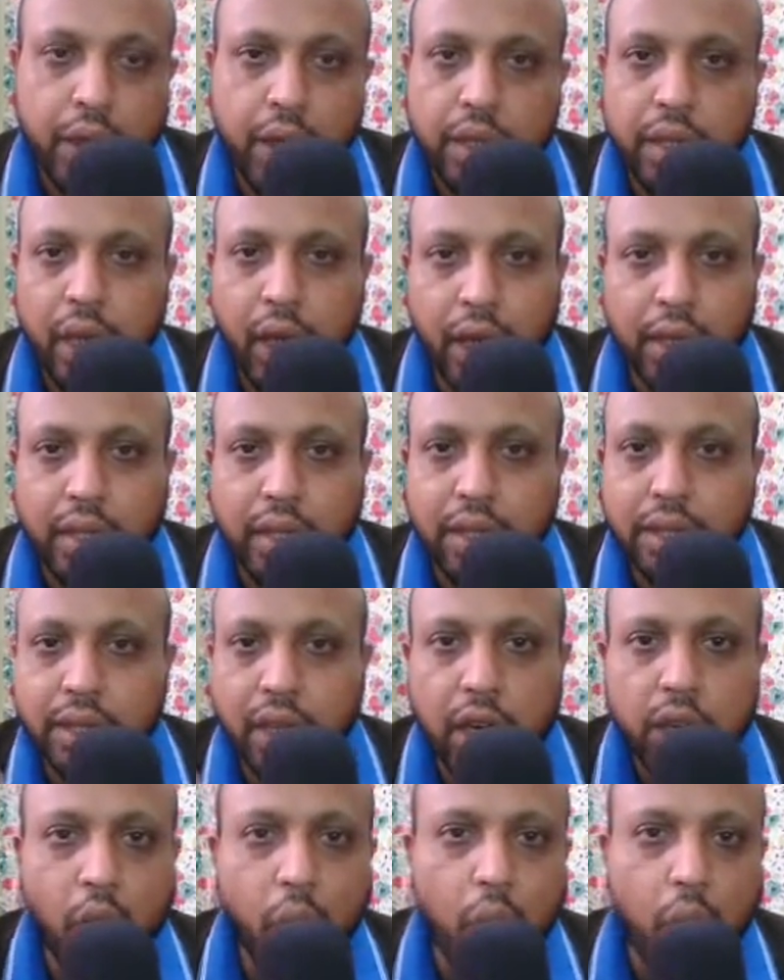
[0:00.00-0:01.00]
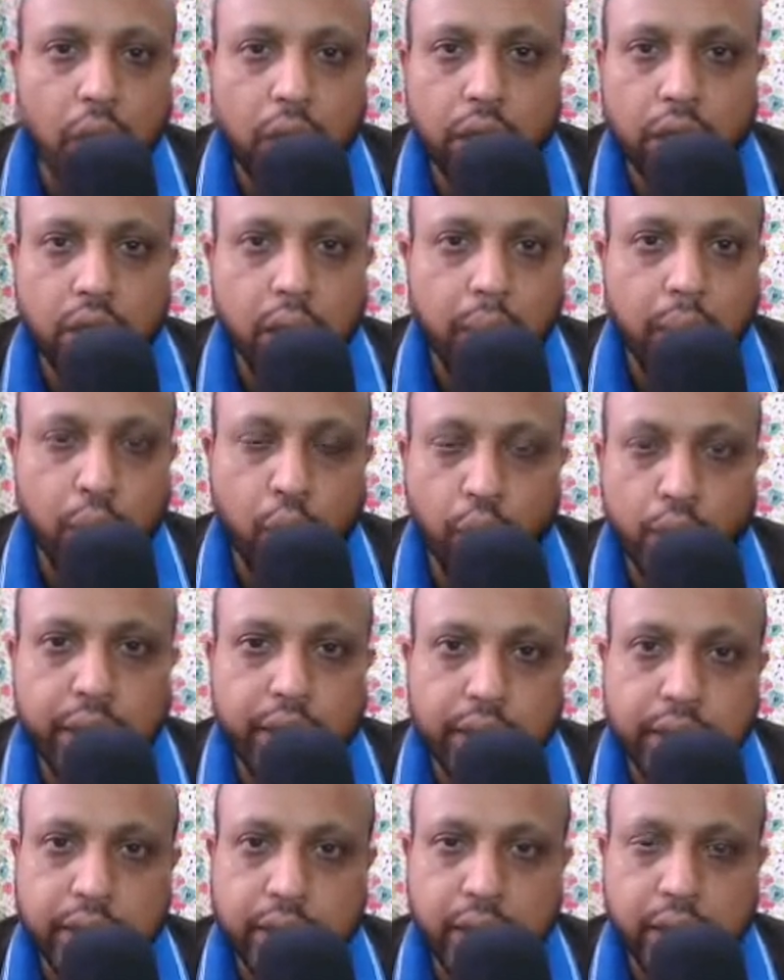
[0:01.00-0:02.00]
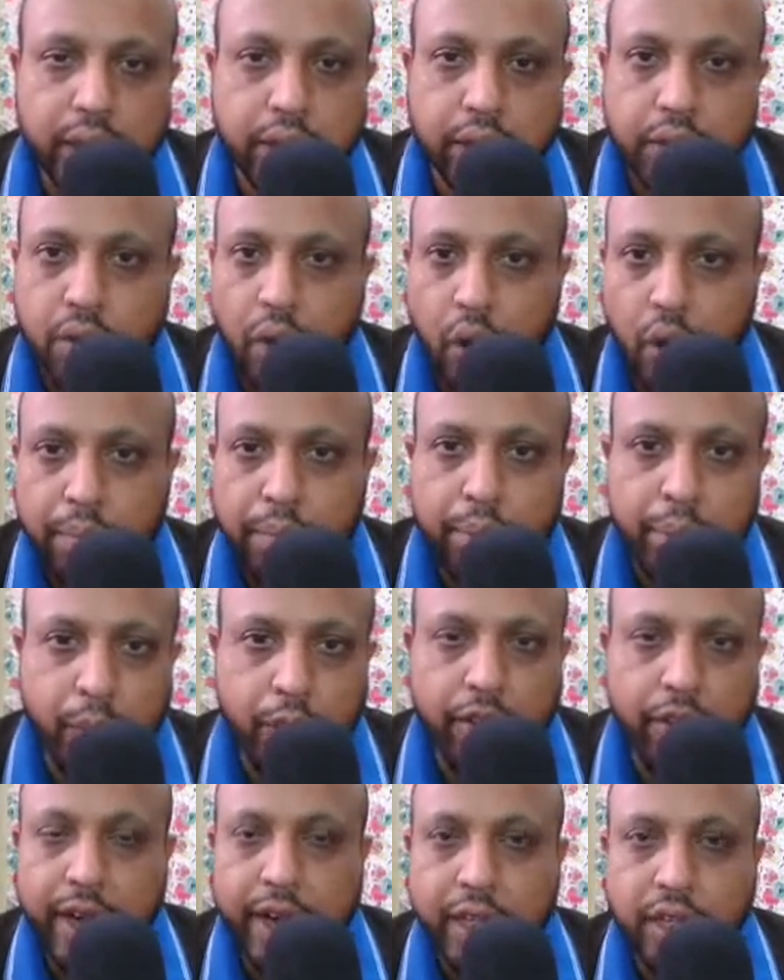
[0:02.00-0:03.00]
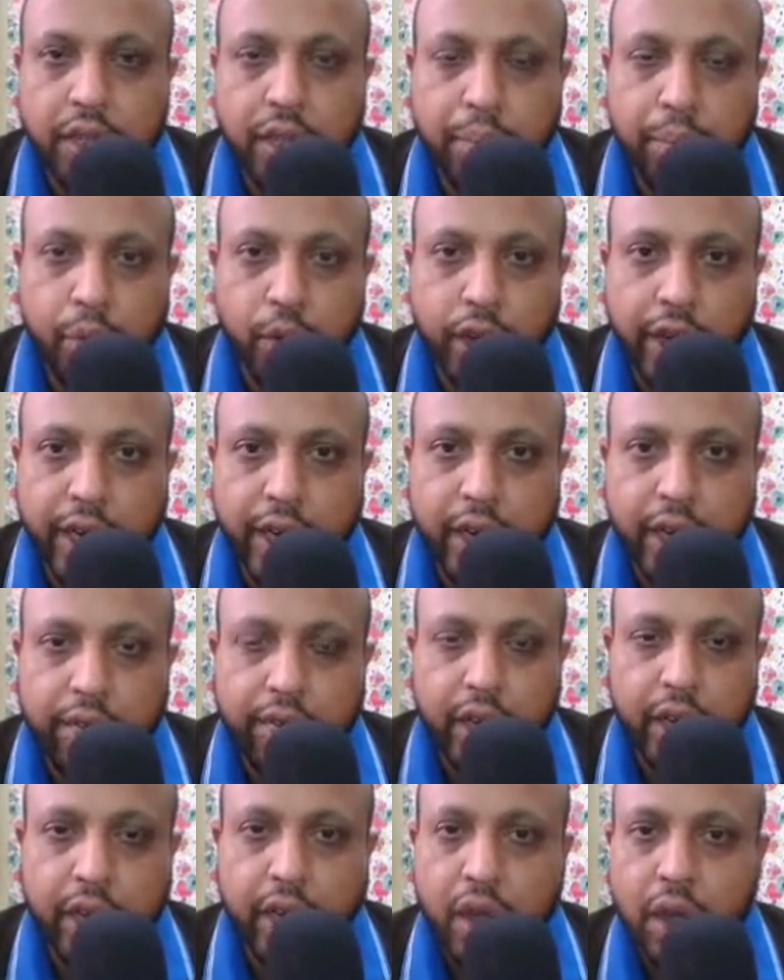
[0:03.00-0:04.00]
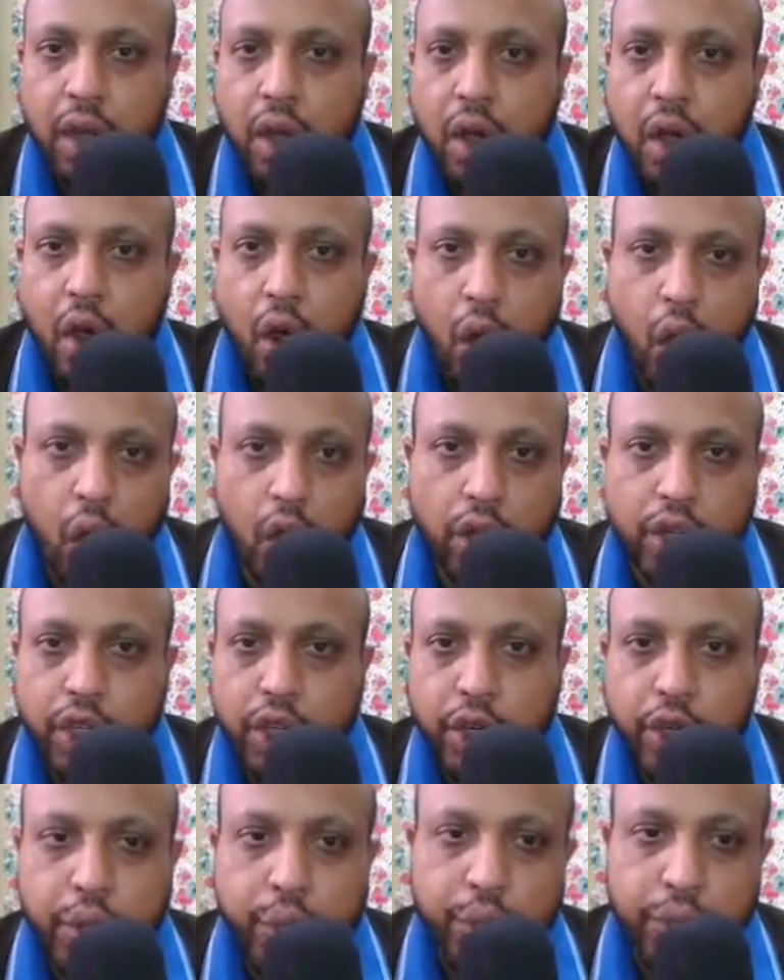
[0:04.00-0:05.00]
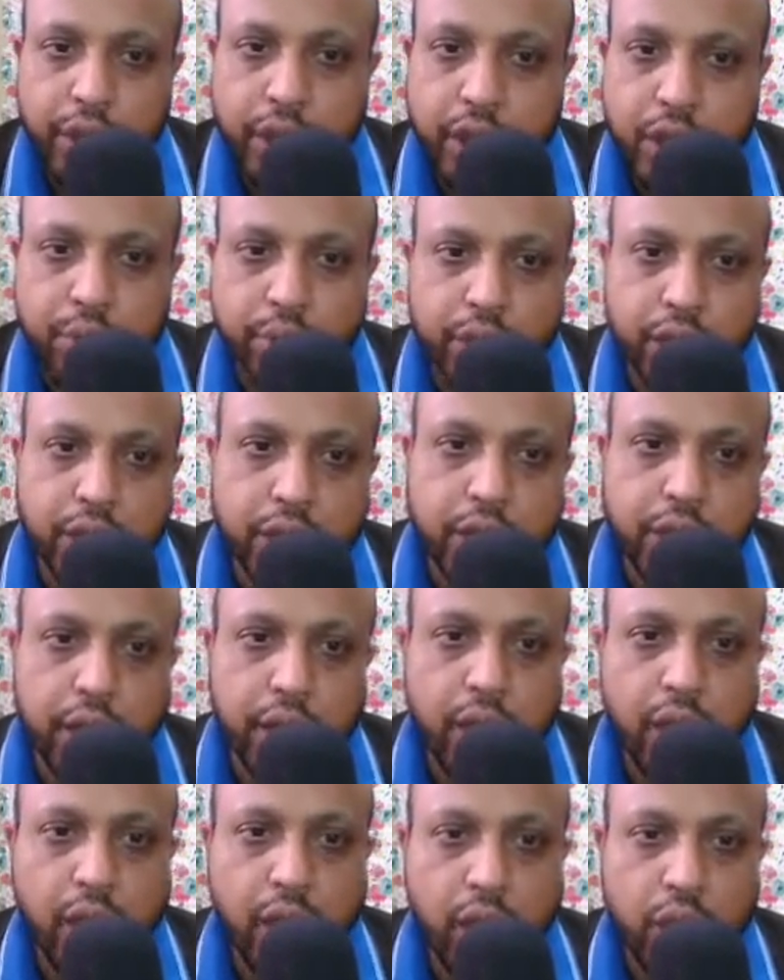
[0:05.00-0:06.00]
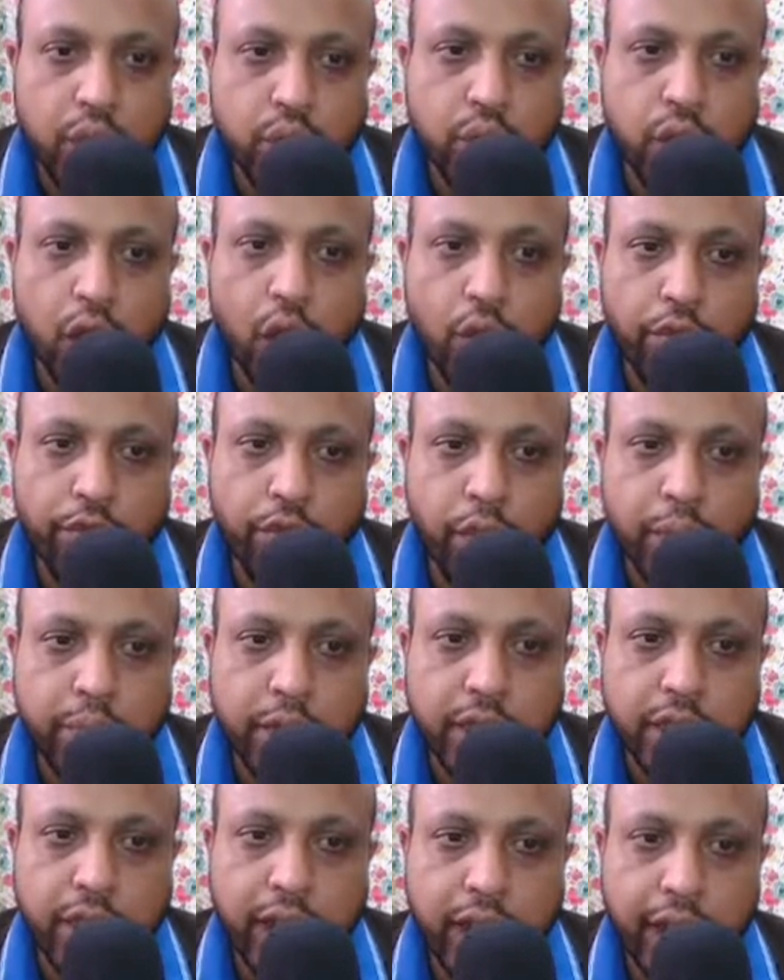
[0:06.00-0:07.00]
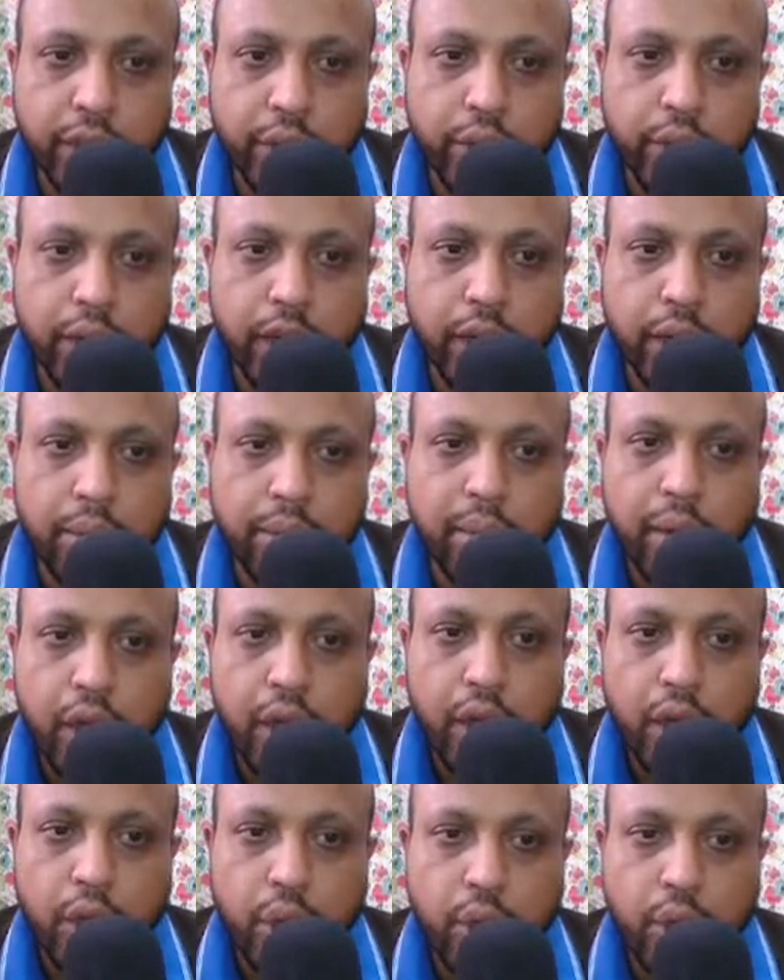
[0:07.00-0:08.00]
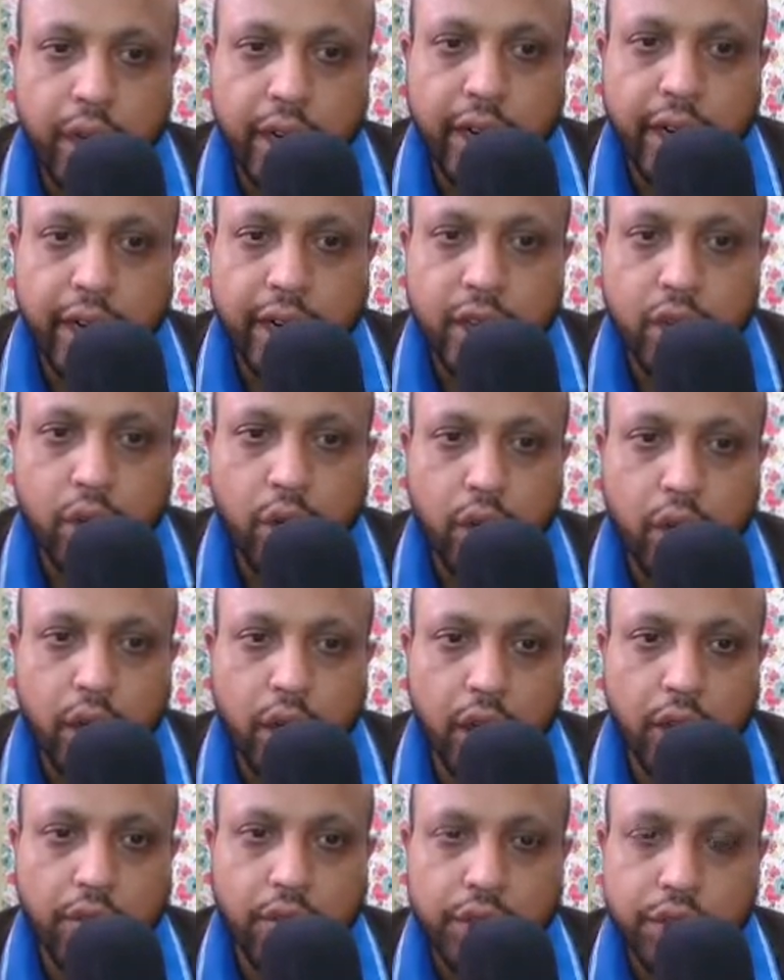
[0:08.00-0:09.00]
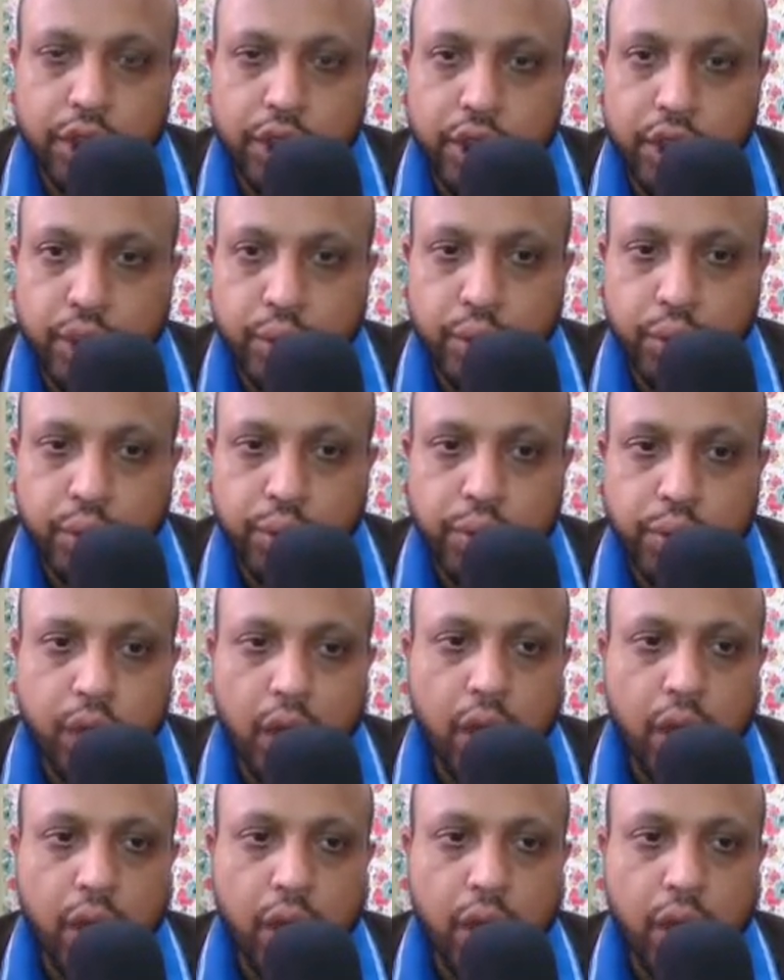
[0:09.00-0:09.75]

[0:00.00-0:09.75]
The others are all the supporting cells or providing the protective layer or the nutrients which is there. So now from this ectoderm, you are getting your nervous tissues